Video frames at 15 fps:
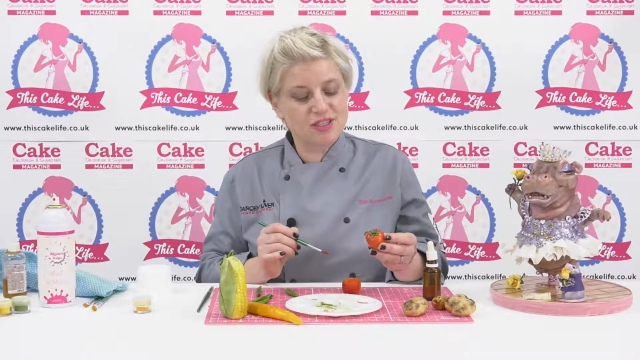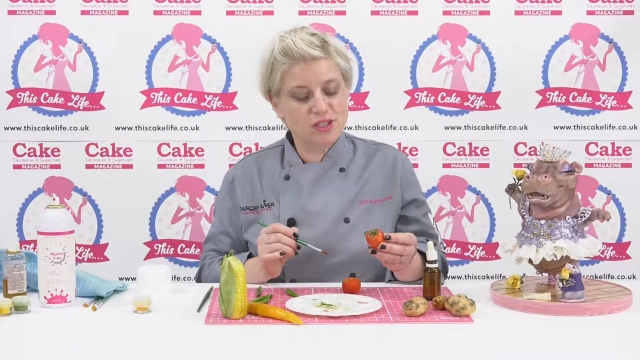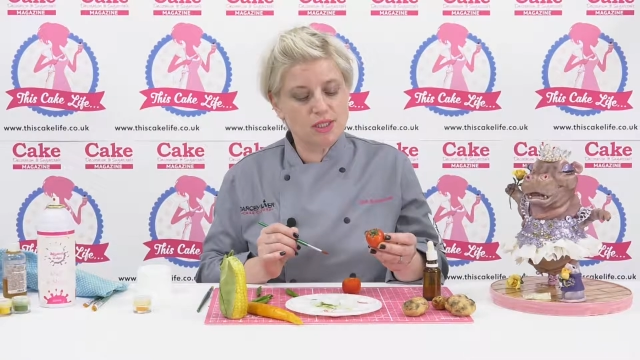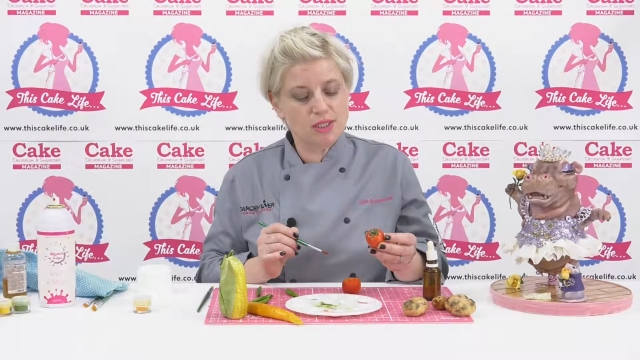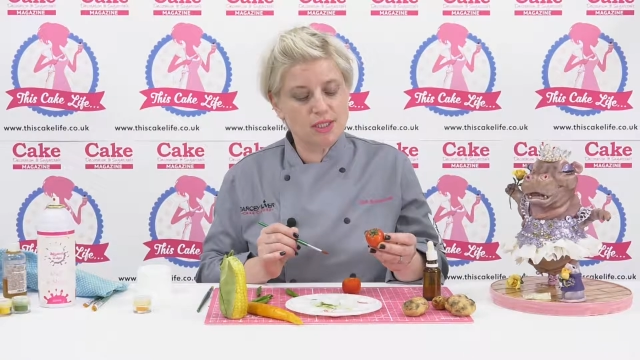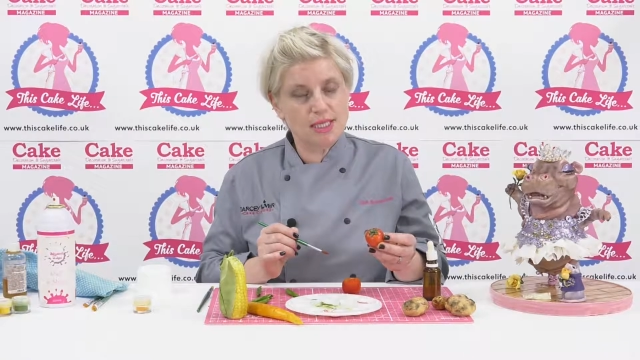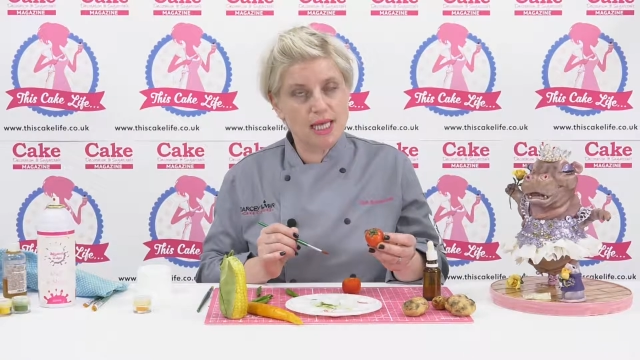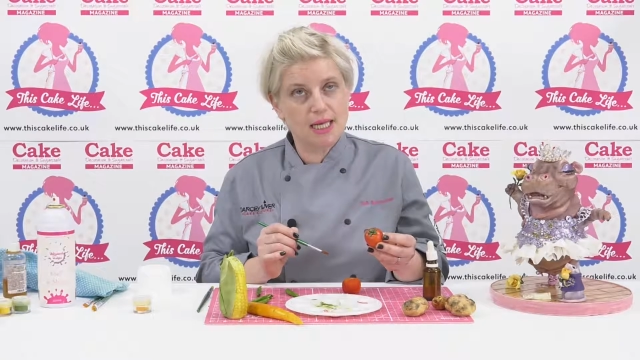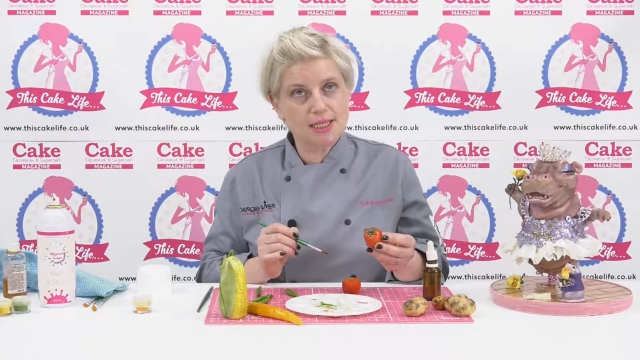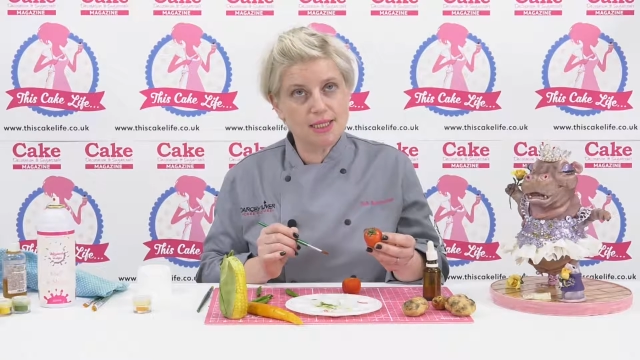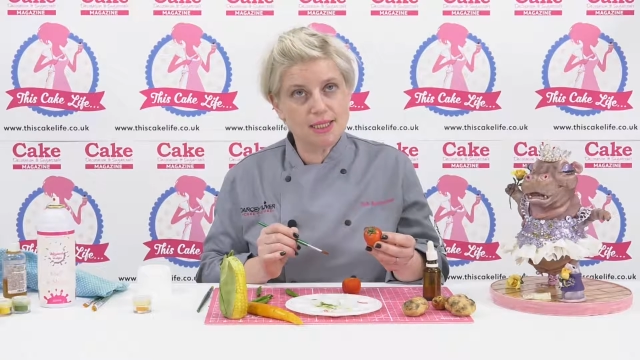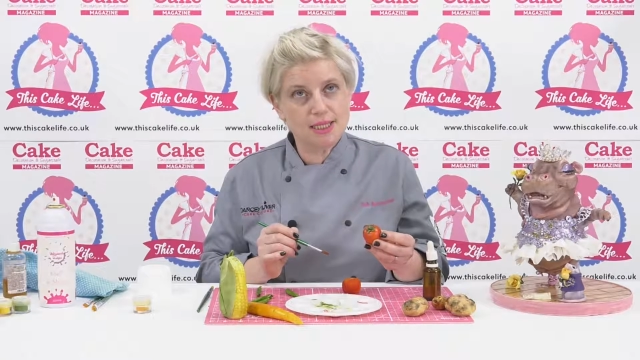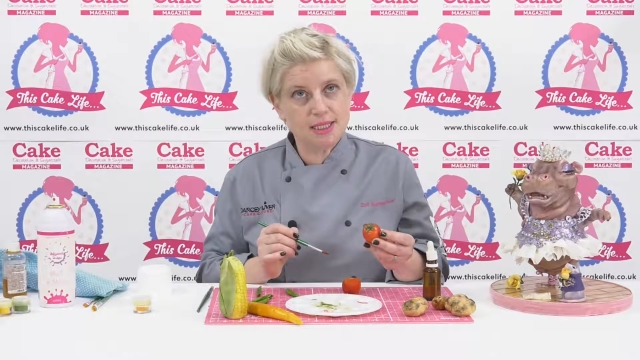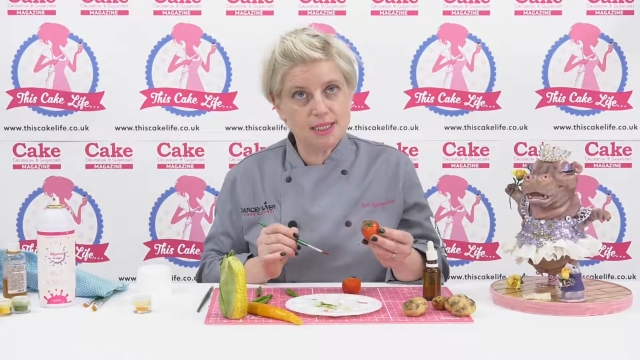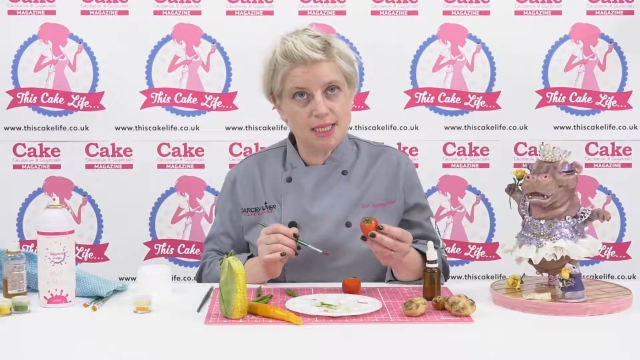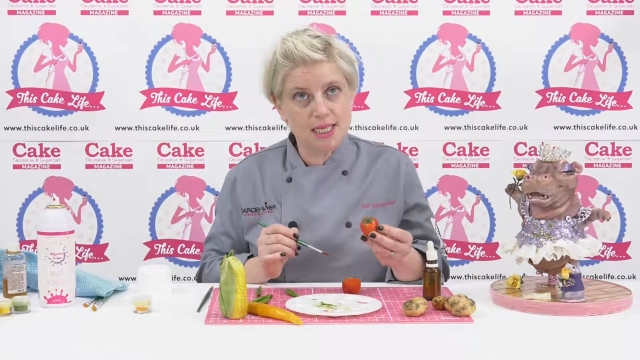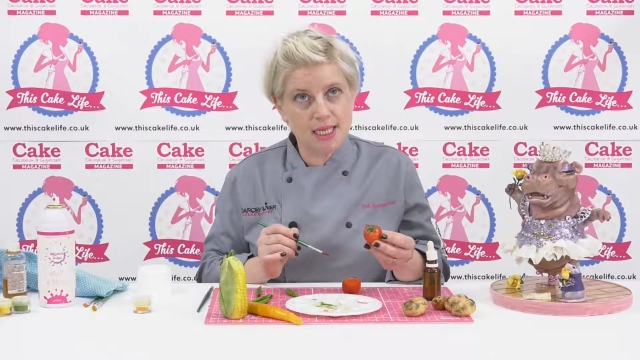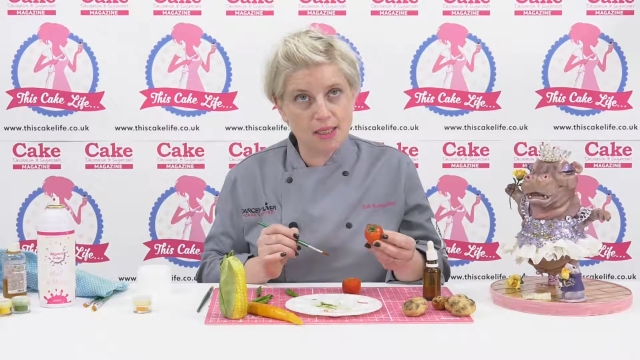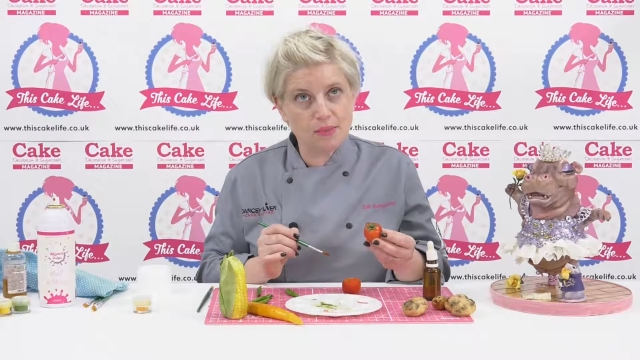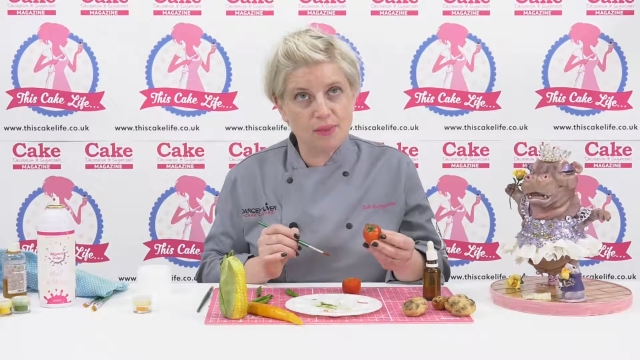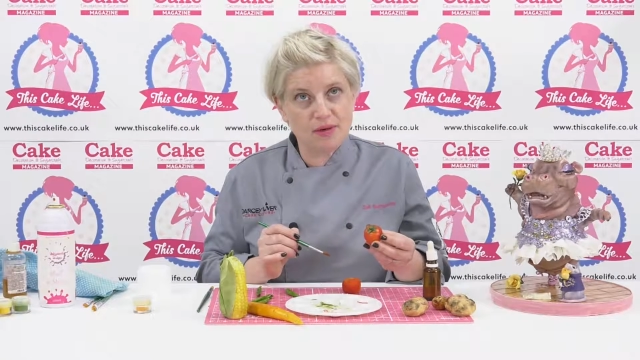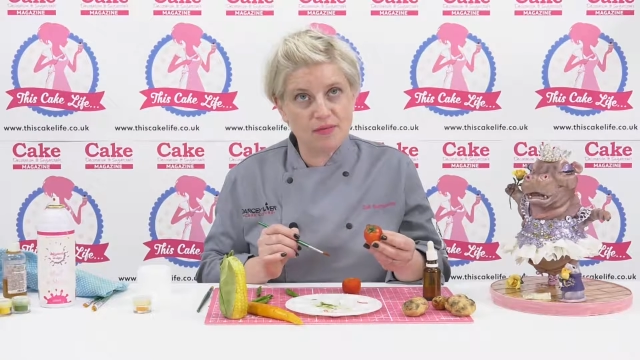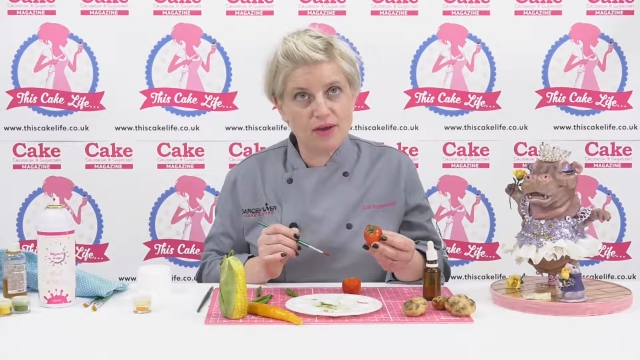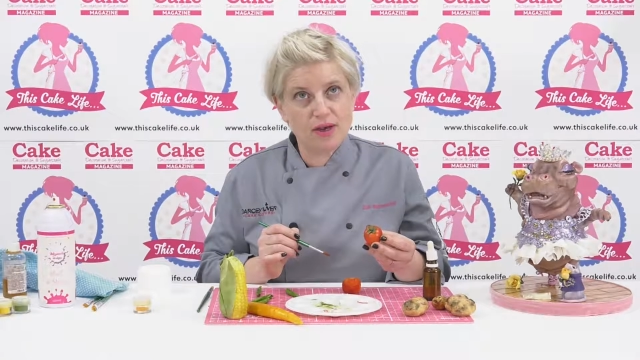just that little bit of